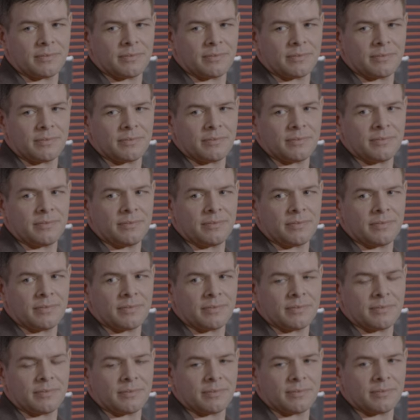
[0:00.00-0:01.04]

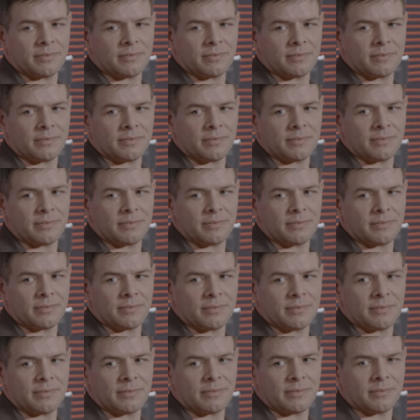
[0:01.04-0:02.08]

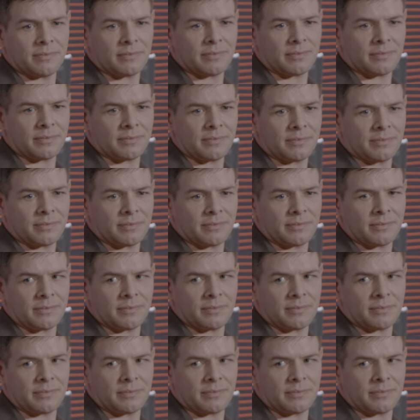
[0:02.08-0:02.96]
(not speaking)